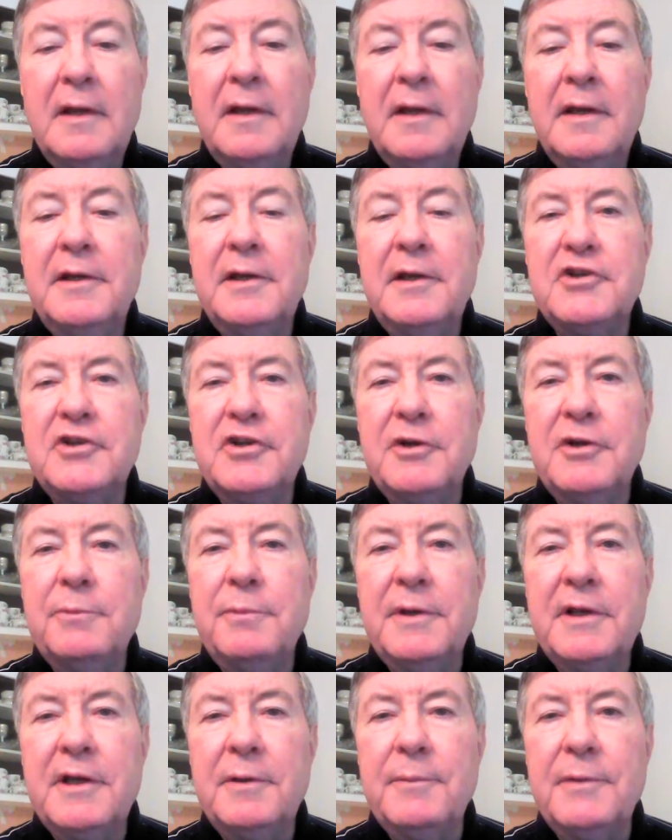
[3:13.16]
In addition to
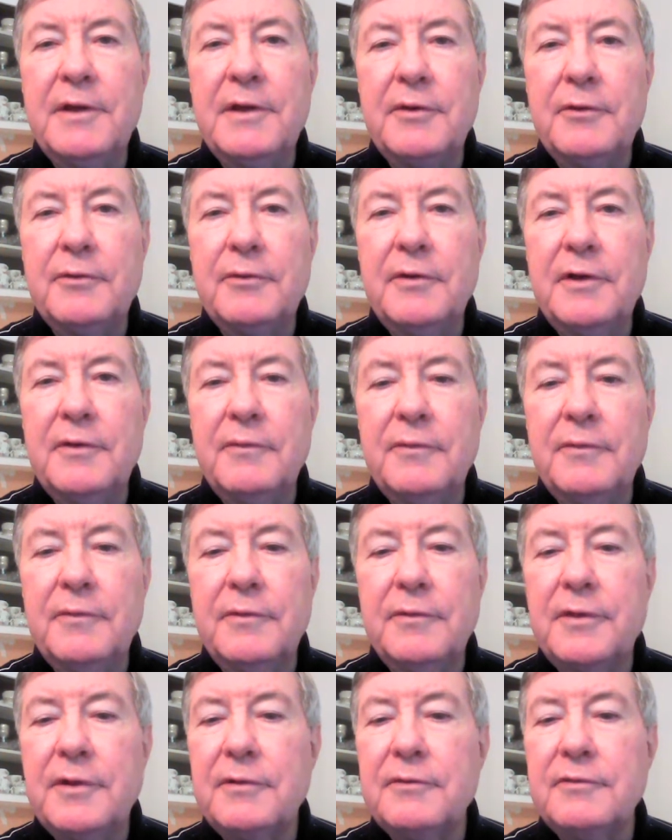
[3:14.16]
becoming acquainted
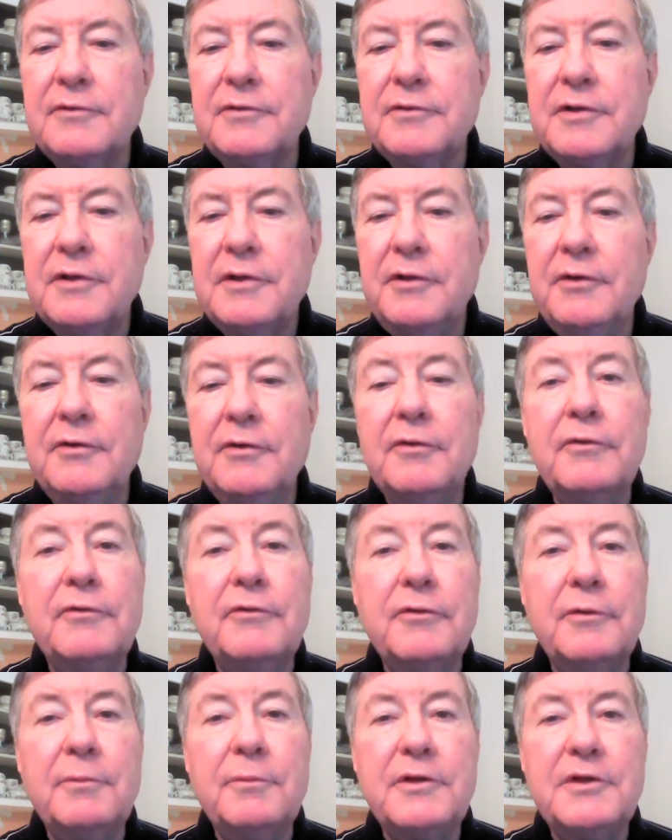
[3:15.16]
with those you don't
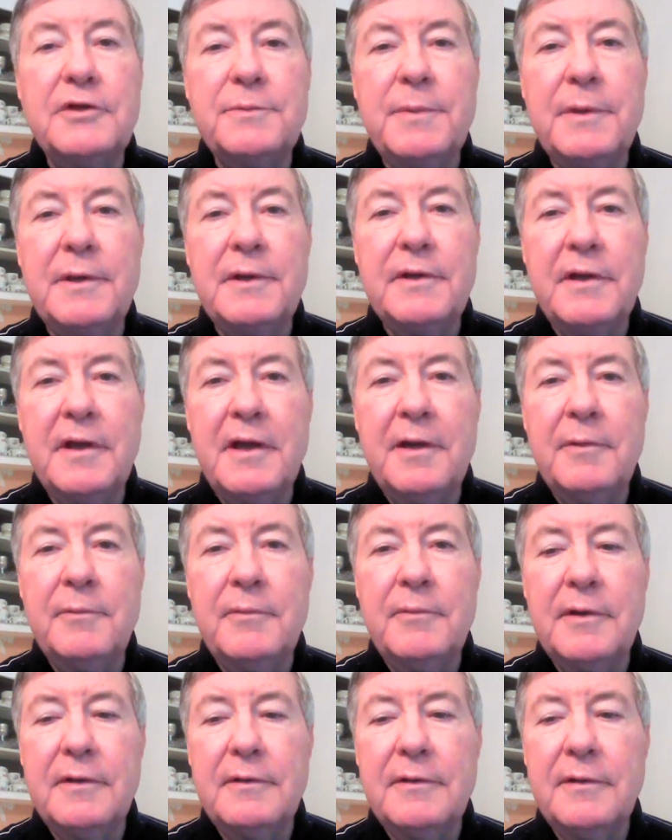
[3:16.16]
normally spend time
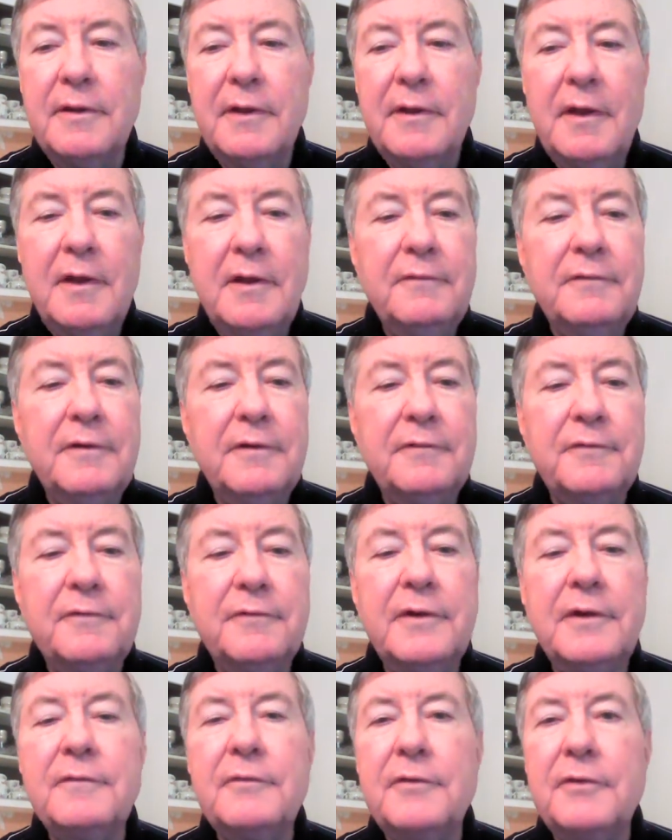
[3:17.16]
with, feel
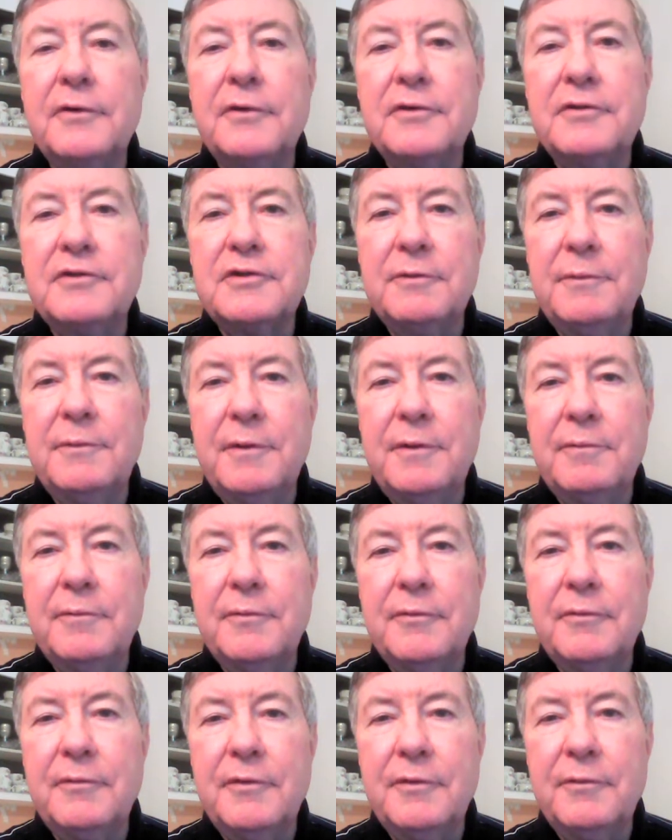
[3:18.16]
free, of course, to meet
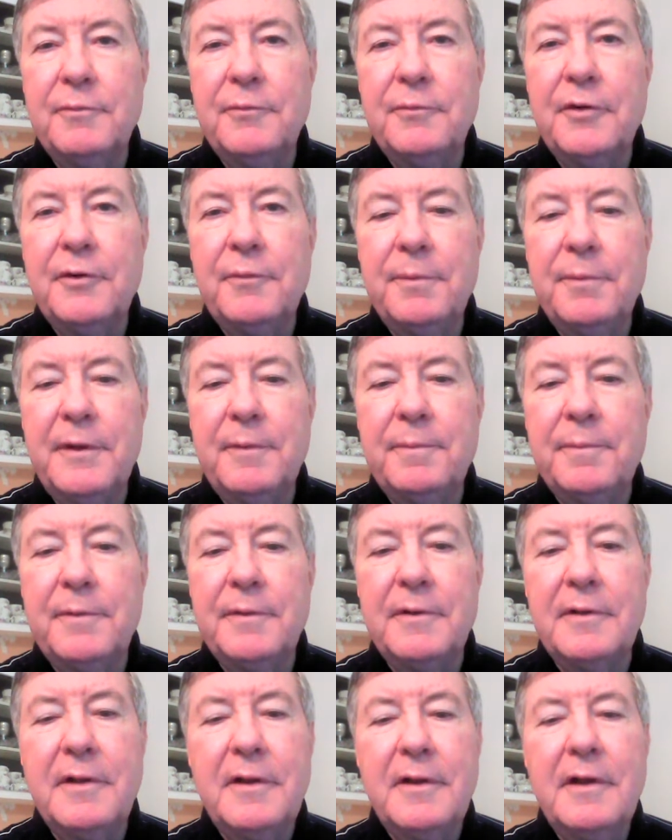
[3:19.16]
with more
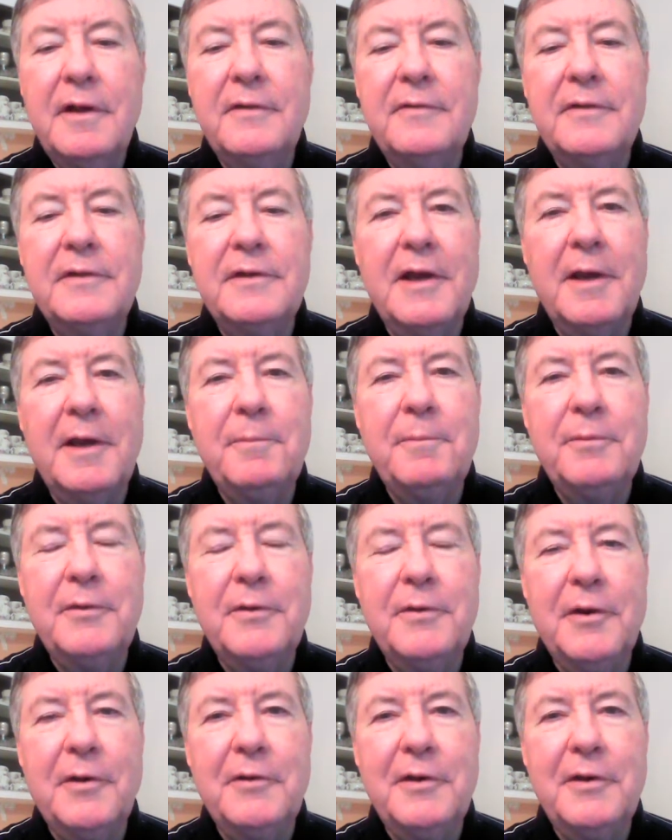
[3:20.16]
people of the type you
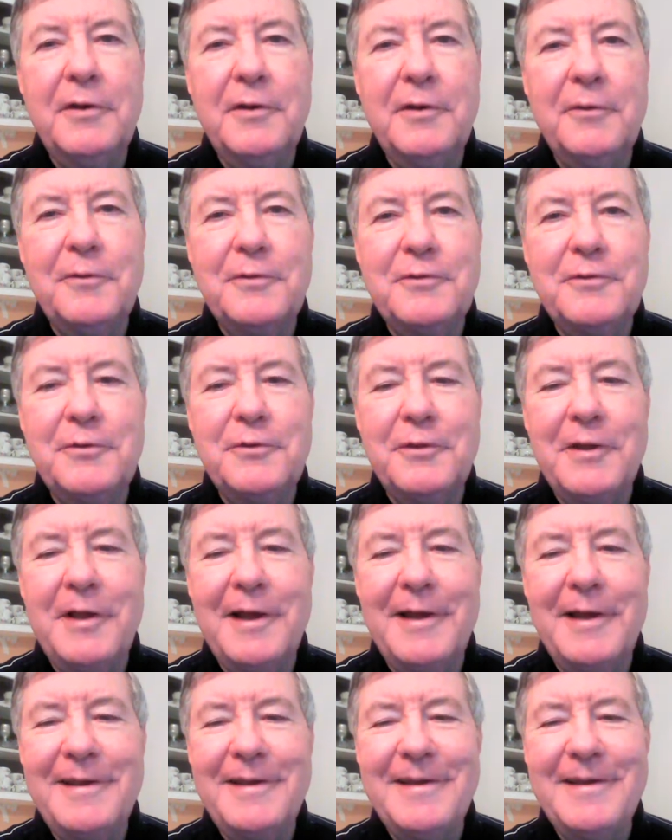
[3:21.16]
already know that you
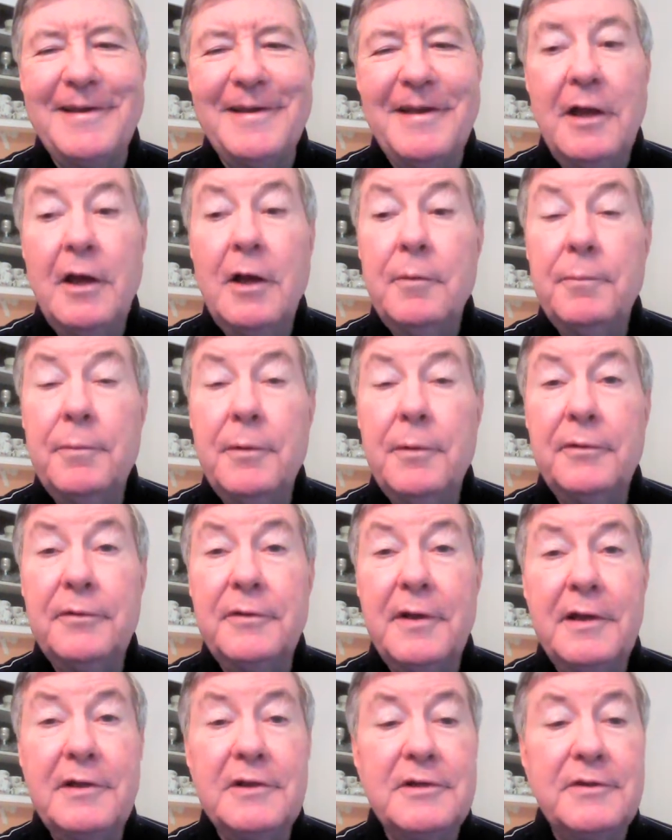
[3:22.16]
like. Both
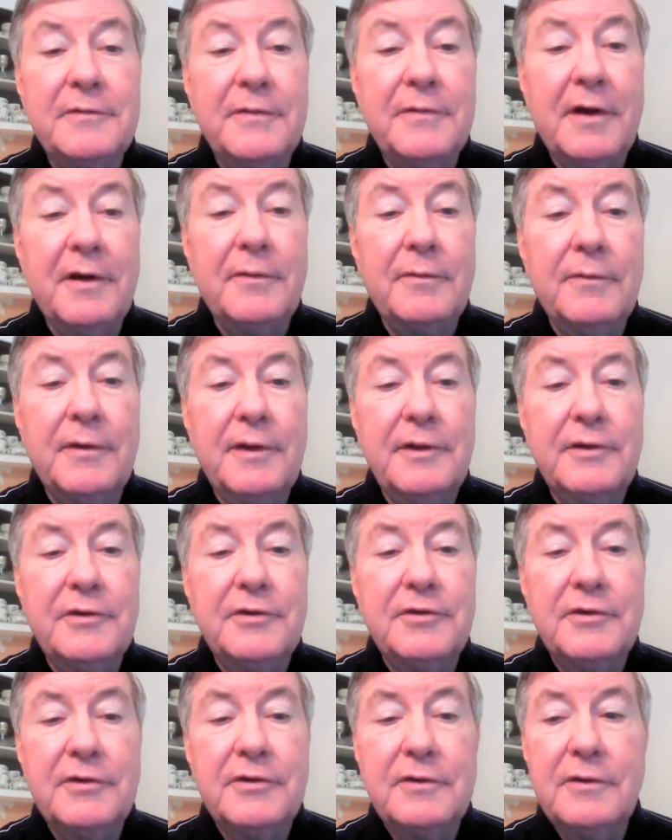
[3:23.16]
kinds of
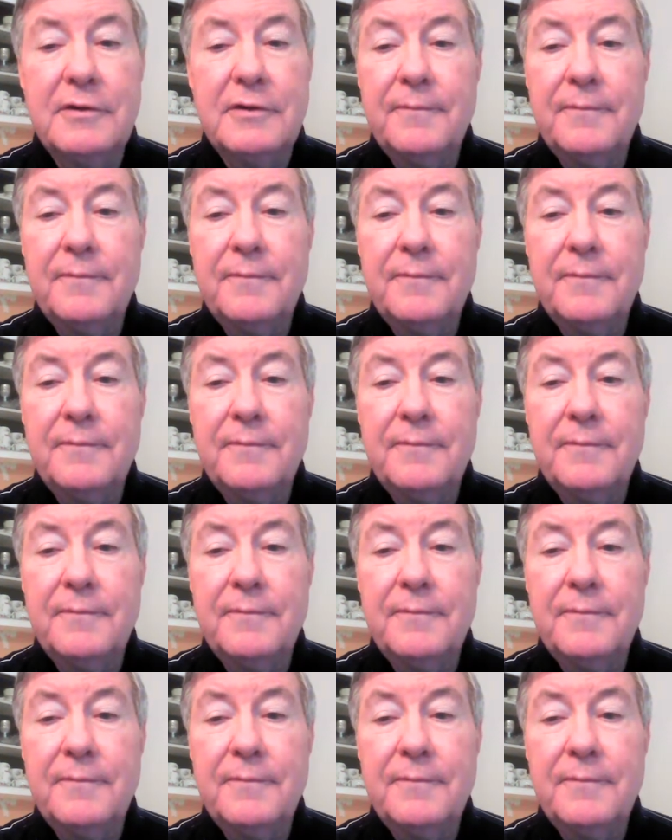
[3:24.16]
outreach